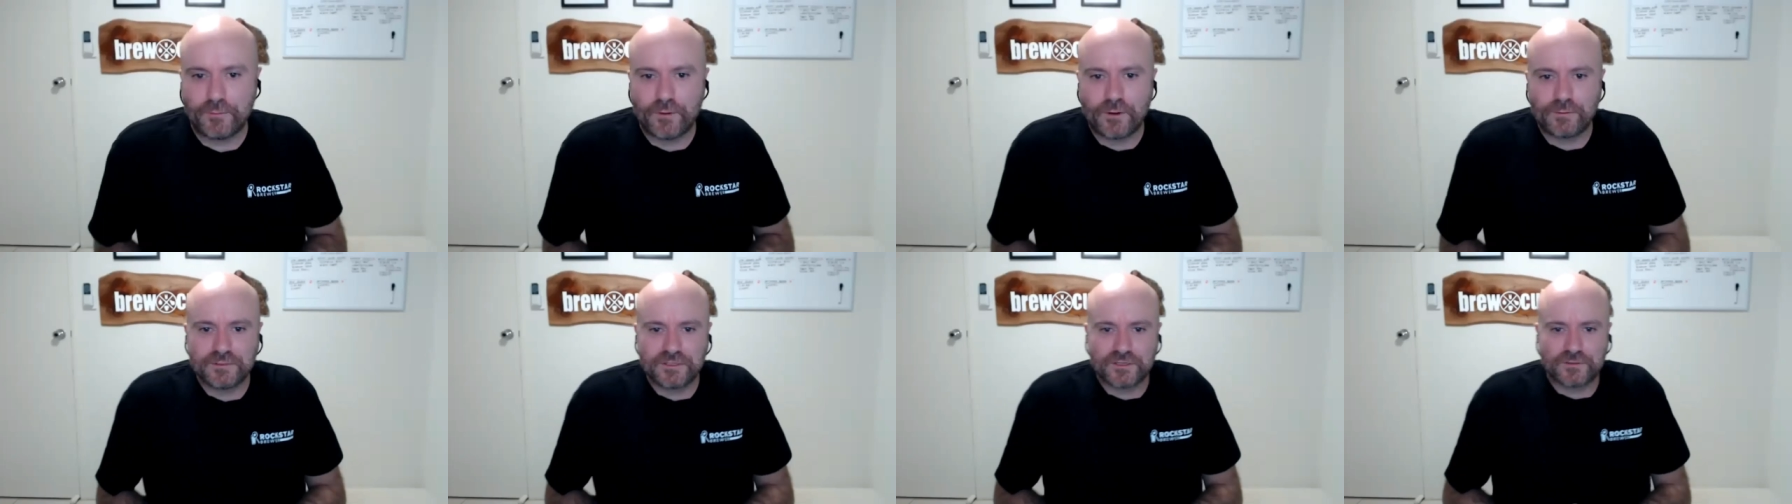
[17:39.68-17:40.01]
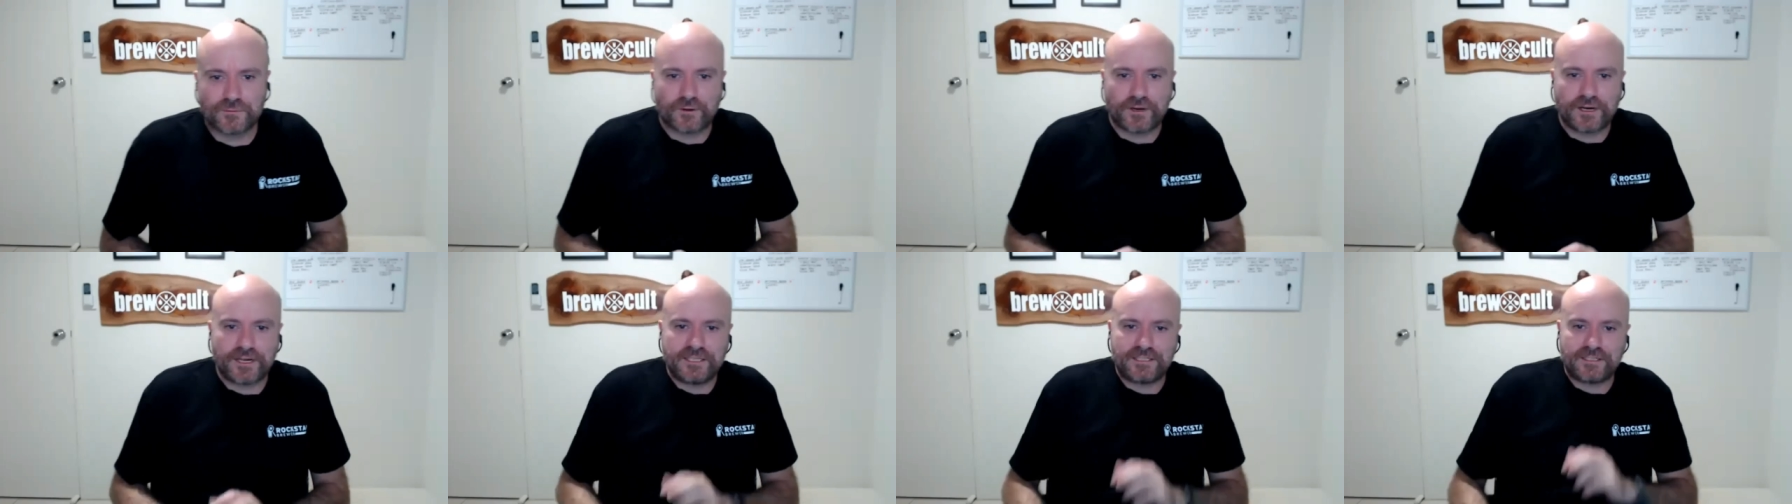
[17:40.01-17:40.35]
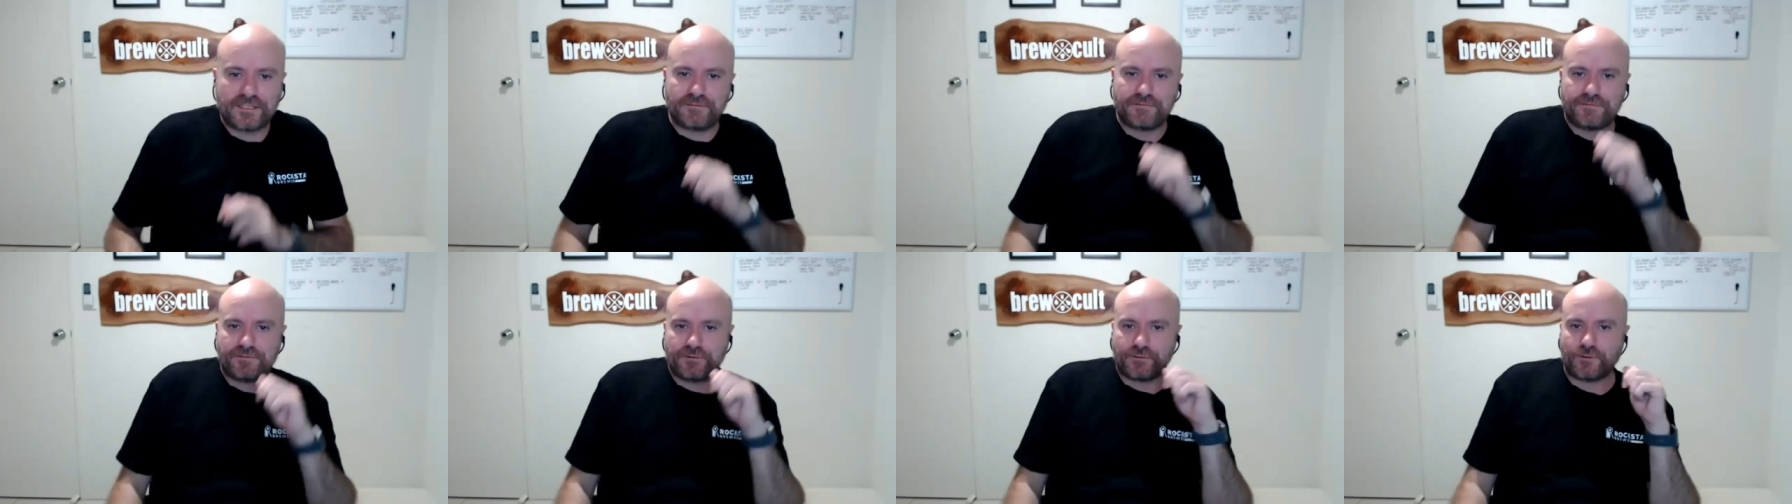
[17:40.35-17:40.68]
what was the
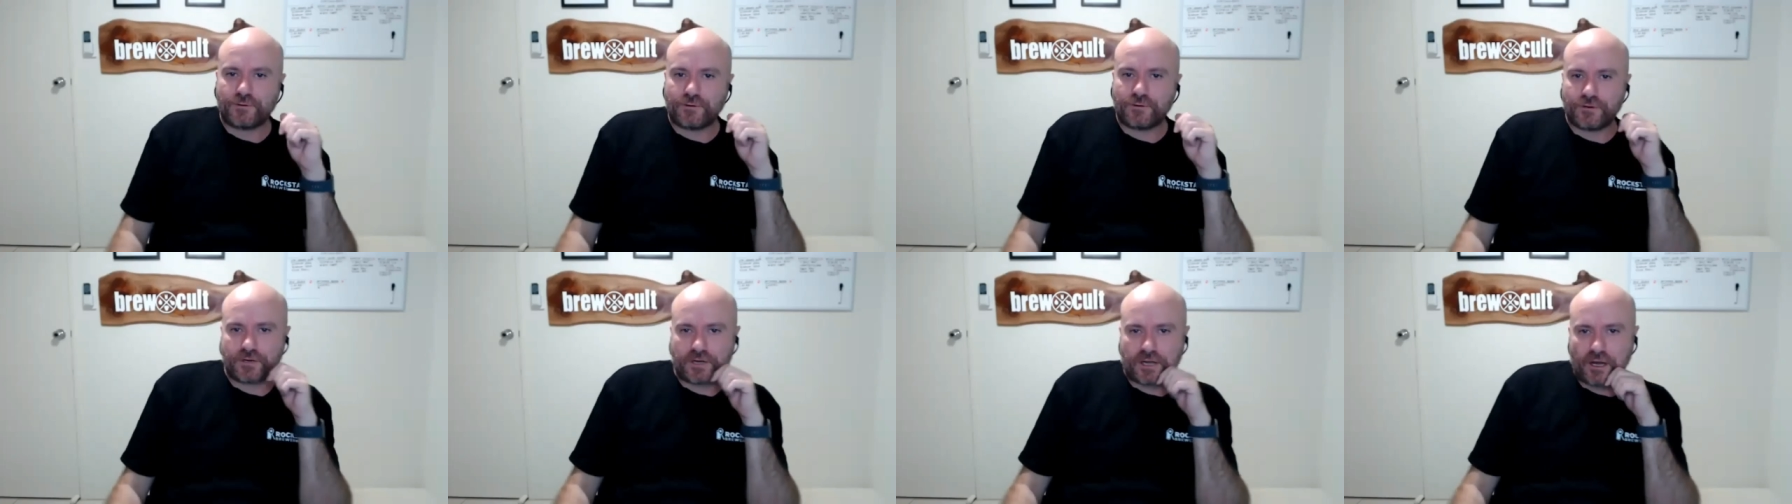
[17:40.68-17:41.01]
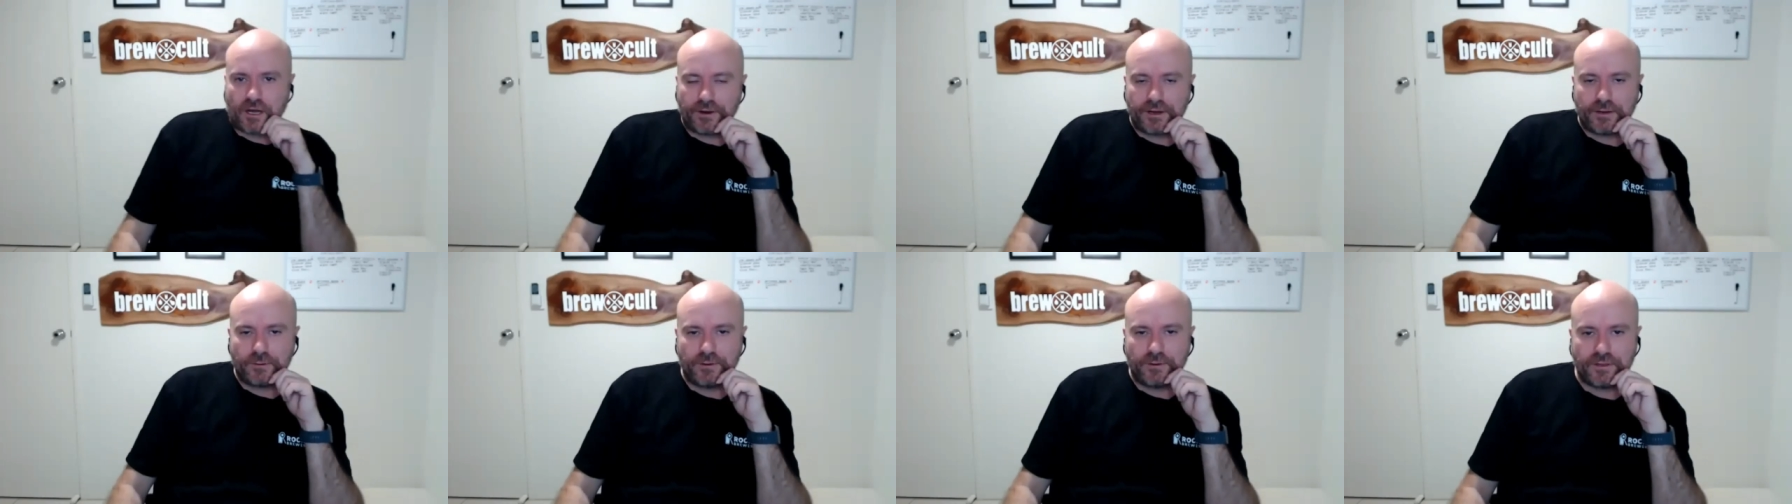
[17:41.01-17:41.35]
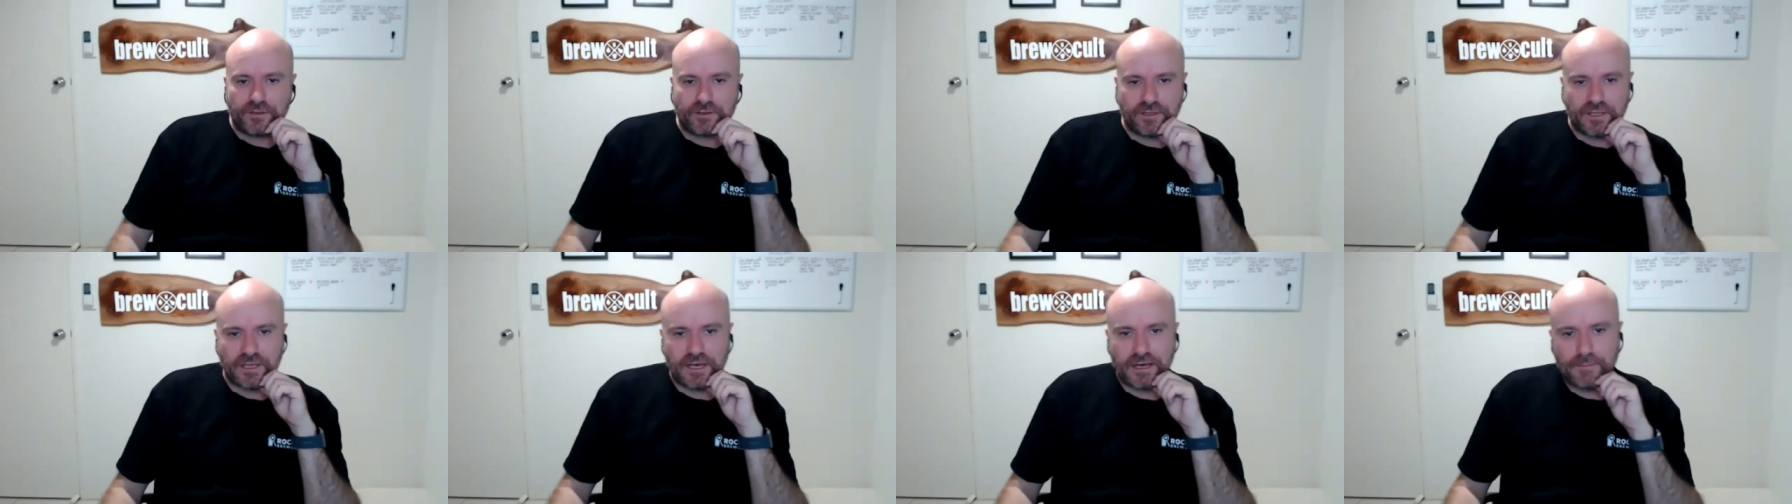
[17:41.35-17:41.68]
reason for going
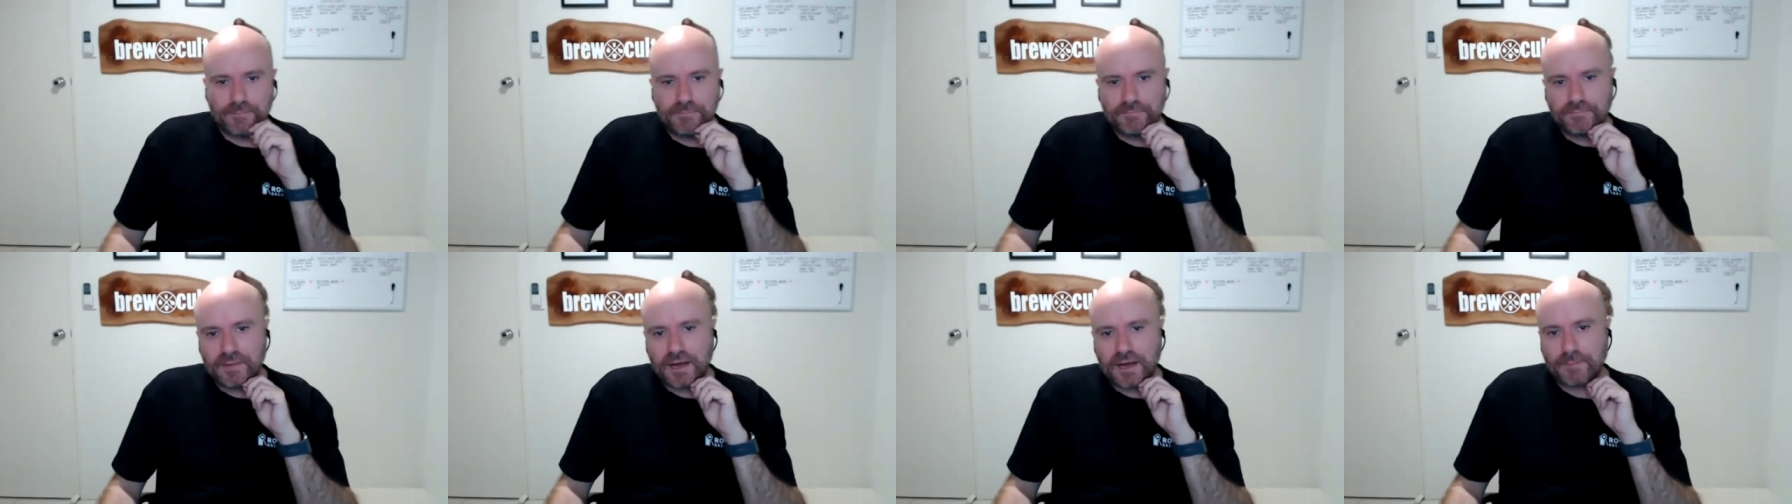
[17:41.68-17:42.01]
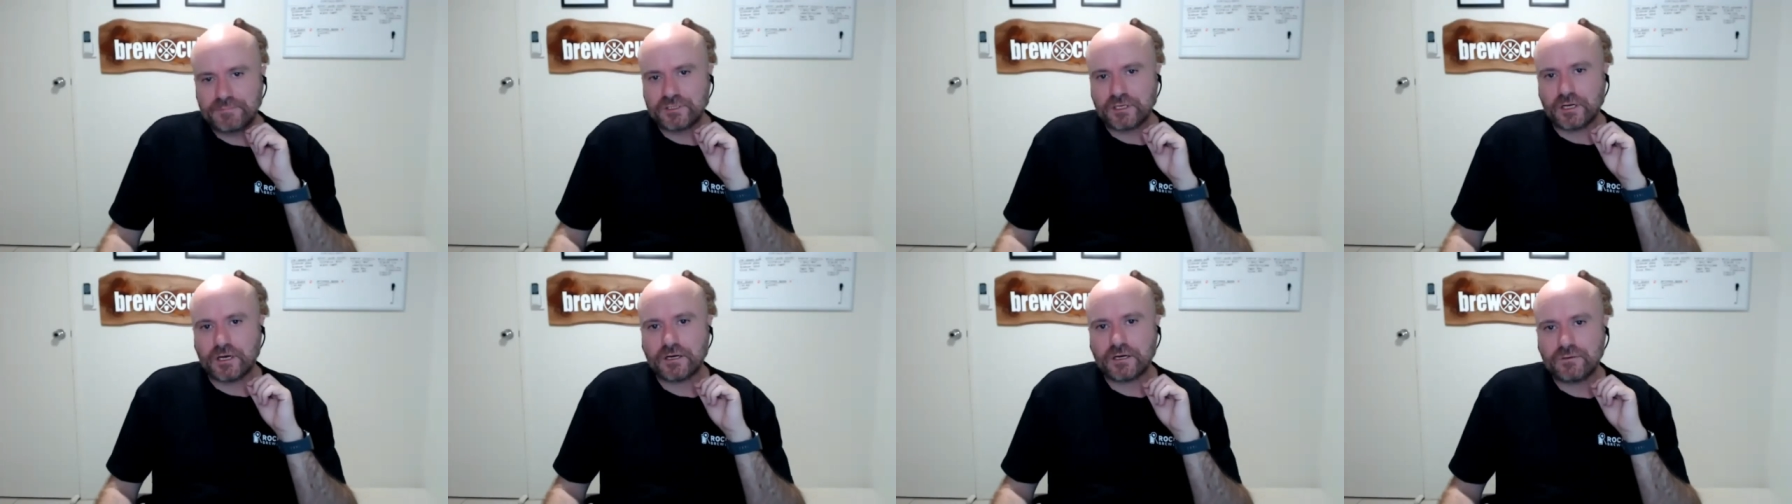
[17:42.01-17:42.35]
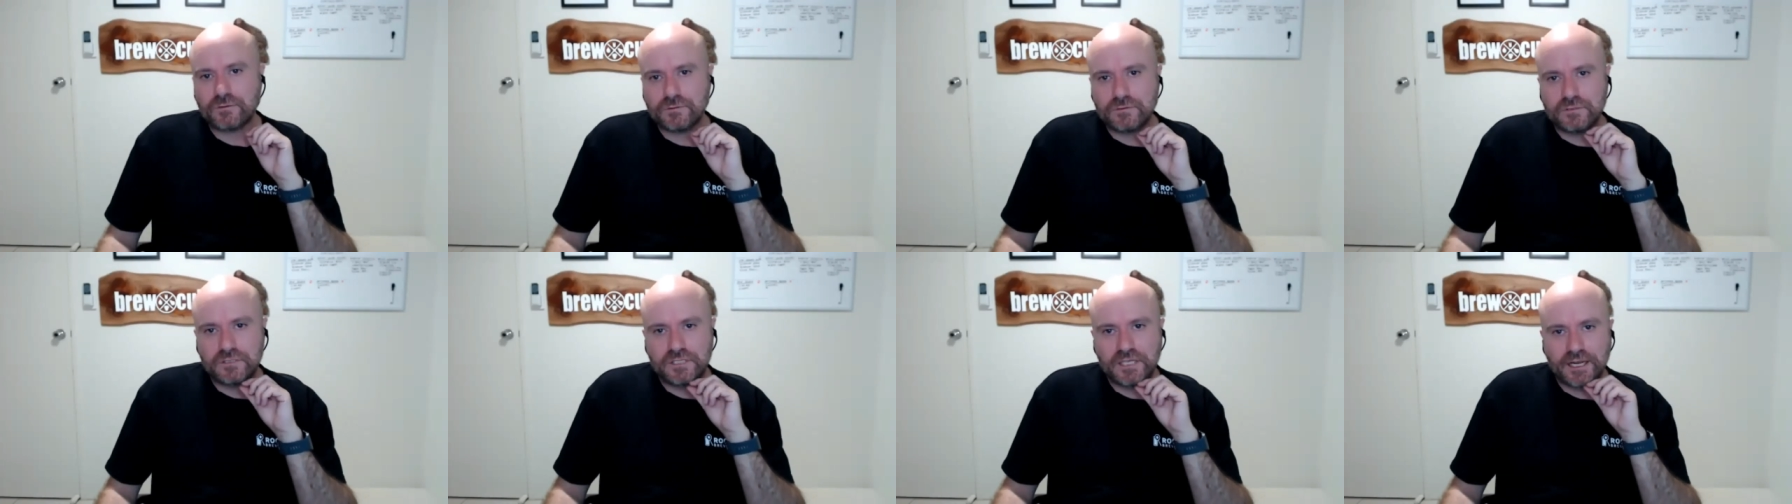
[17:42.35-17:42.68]
with um,
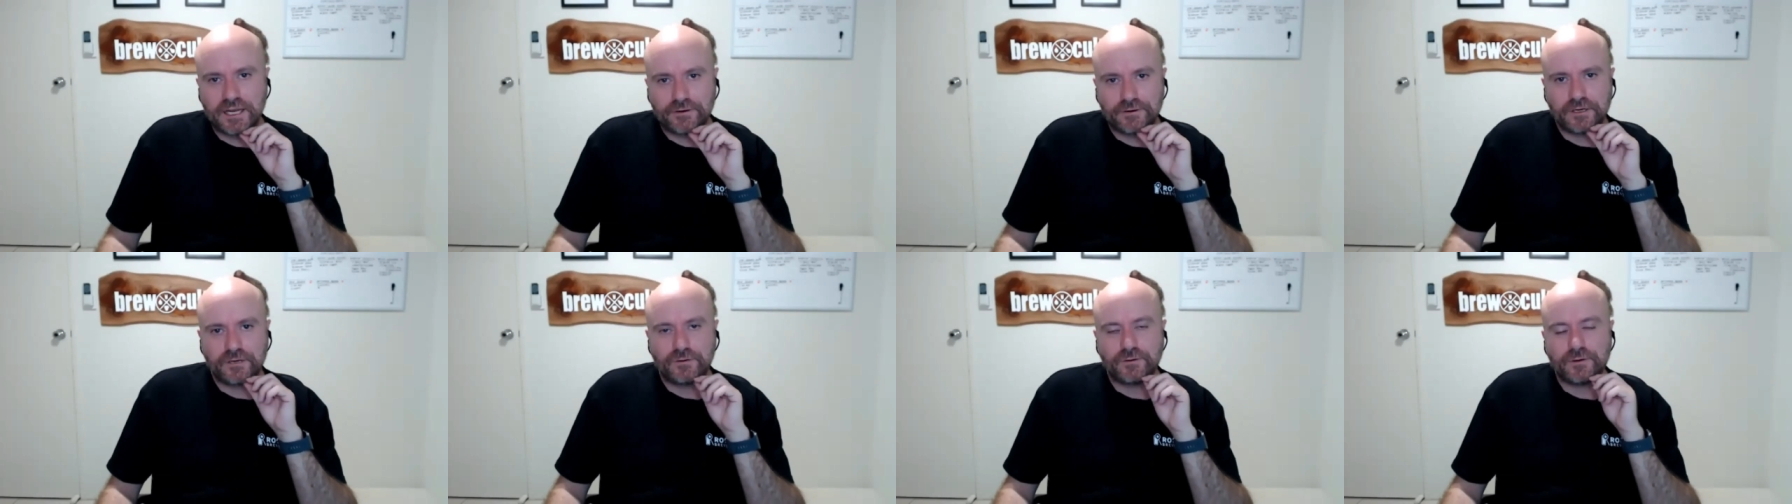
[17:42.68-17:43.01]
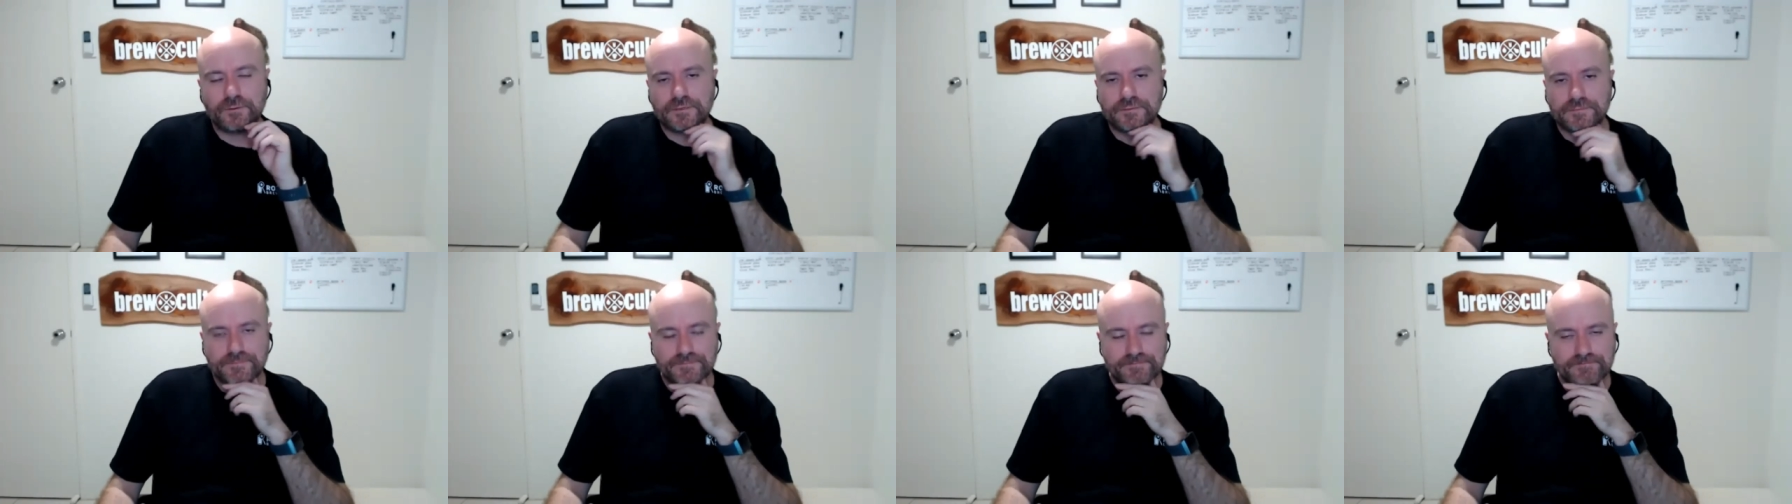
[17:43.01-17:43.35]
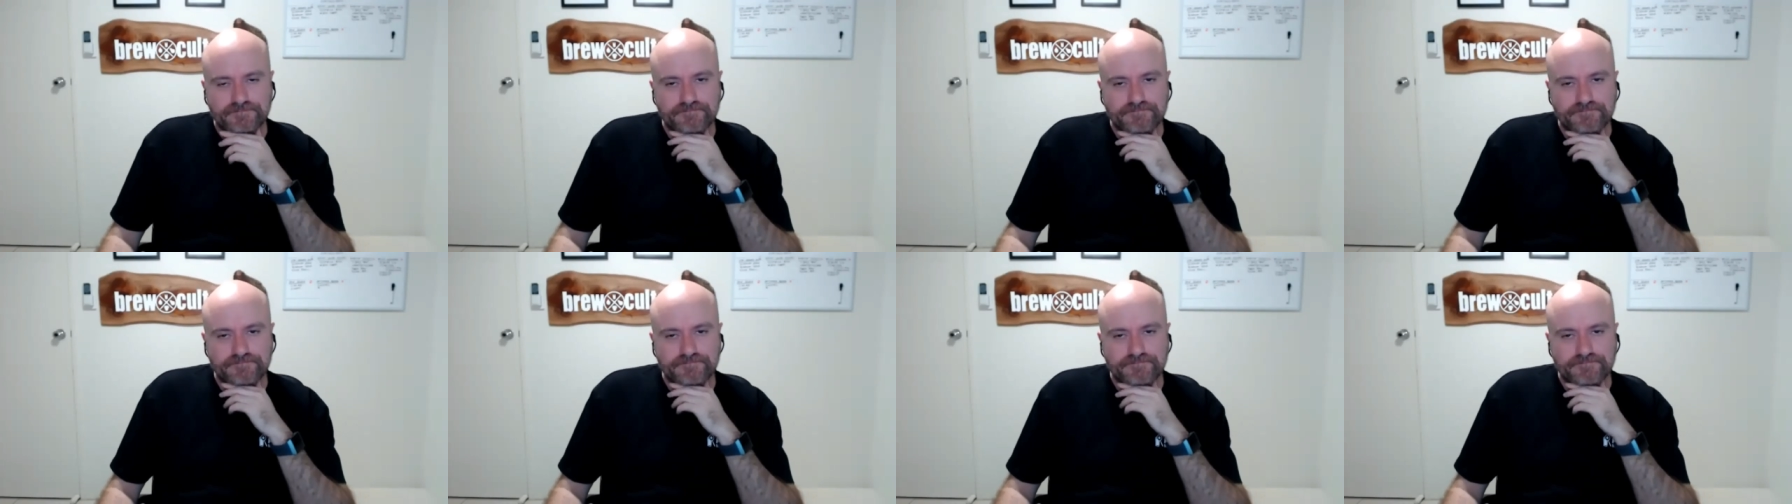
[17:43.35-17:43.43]
upcycled dairy equipment?